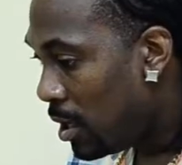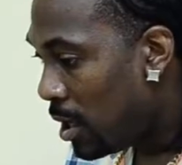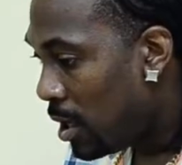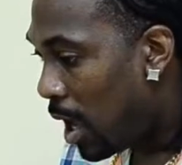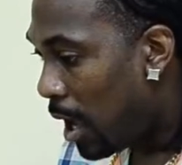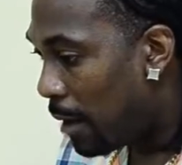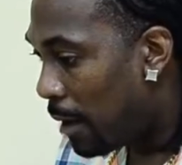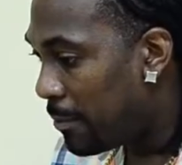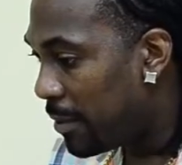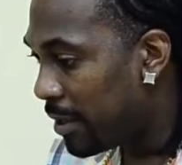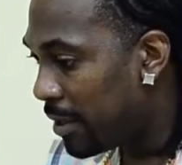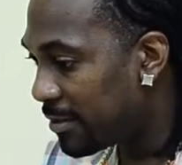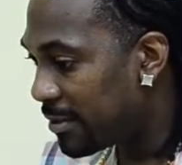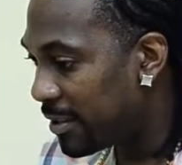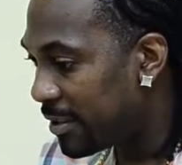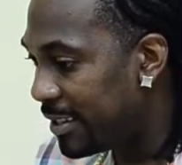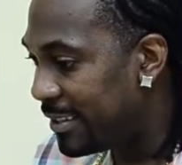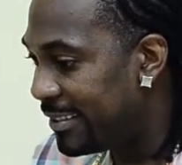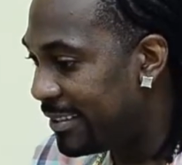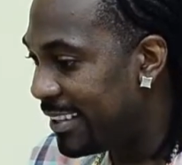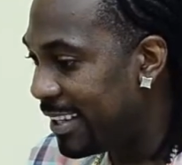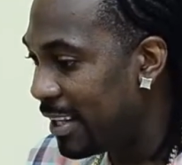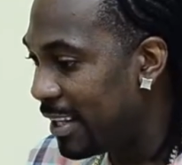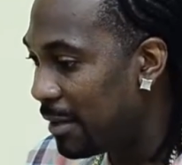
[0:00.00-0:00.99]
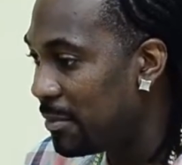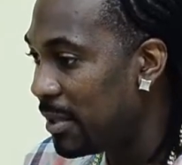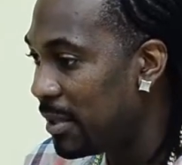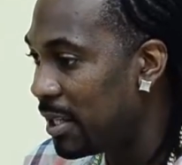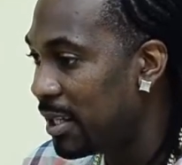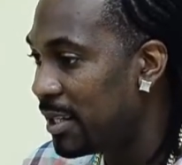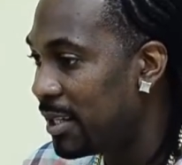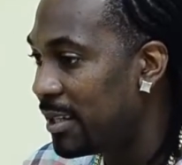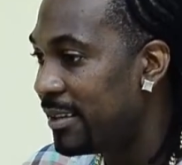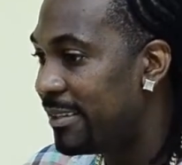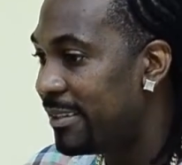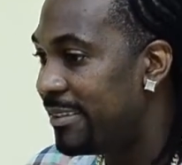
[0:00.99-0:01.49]
I'm basically
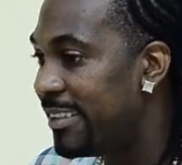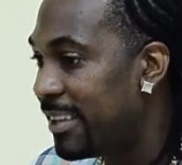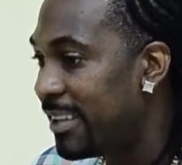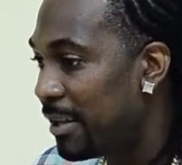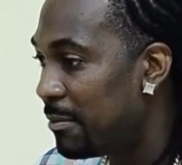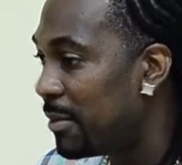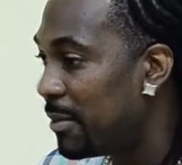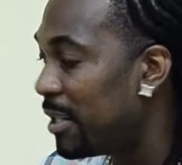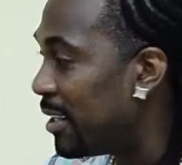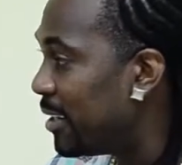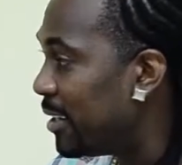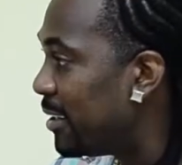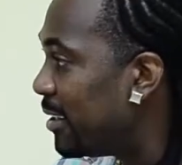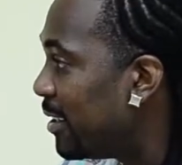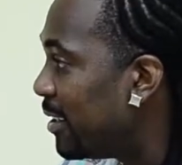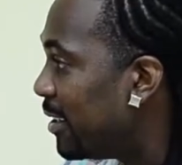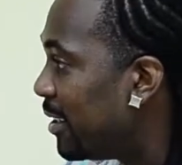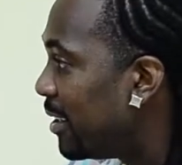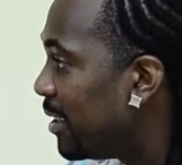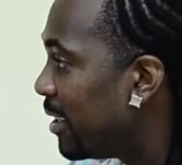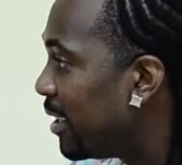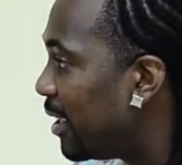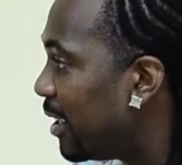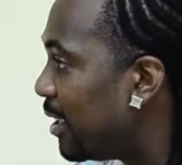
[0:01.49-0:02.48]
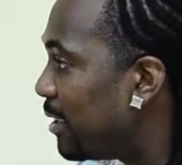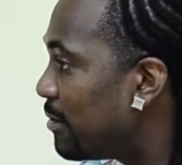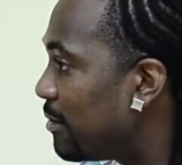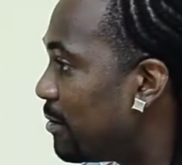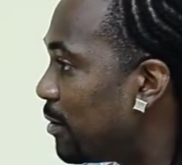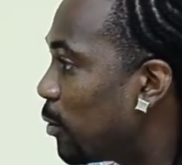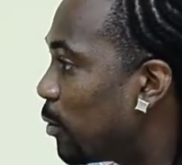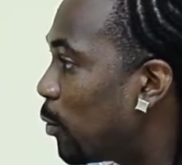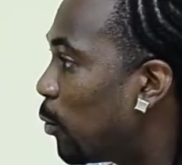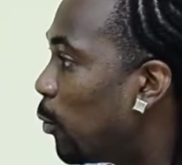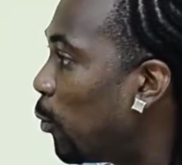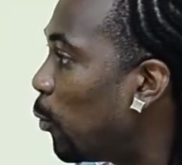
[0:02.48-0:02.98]
Damien is a
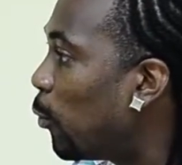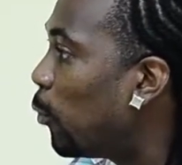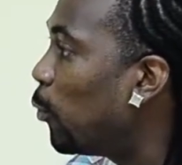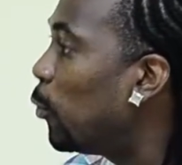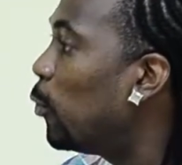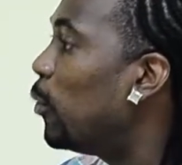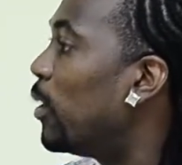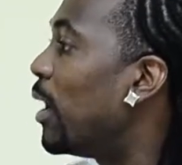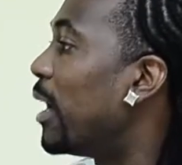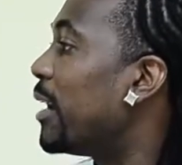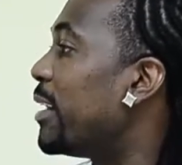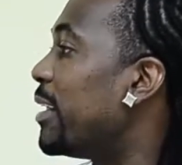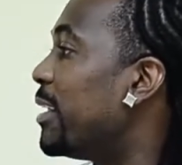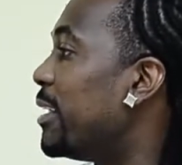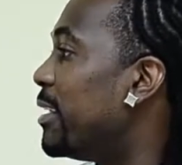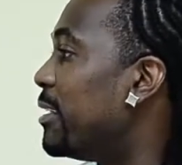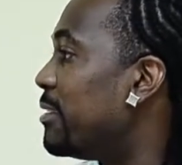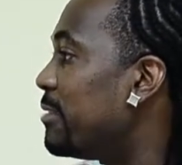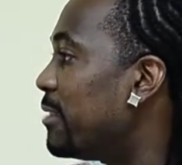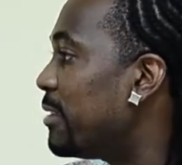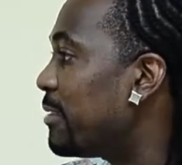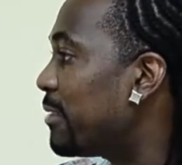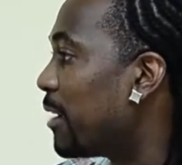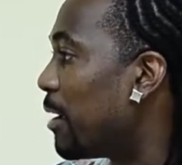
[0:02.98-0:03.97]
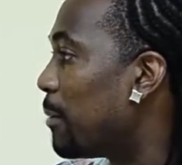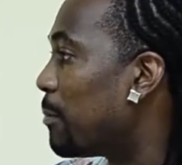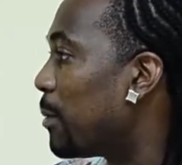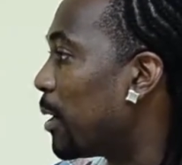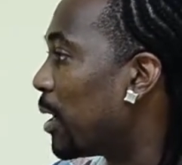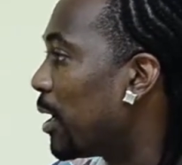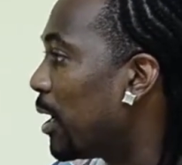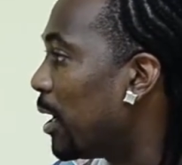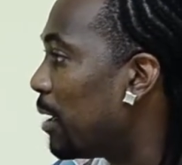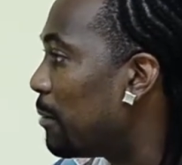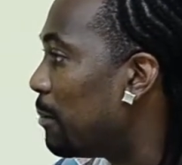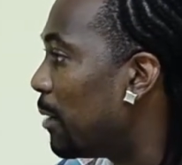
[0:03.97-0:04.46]
cool and easy type of
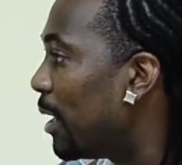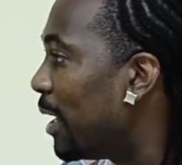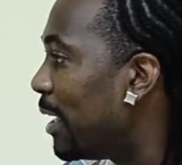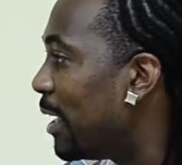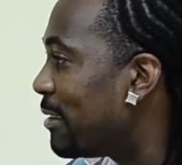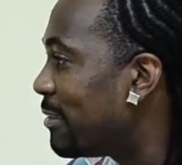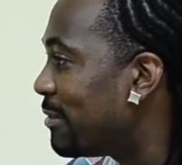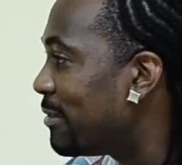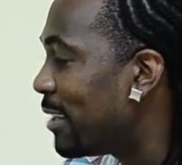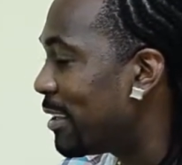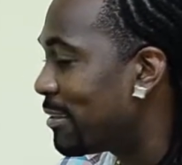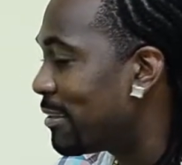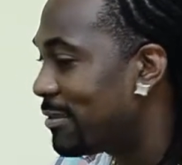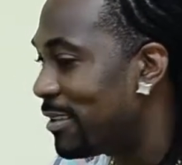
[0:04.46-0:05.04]
guy, but it's just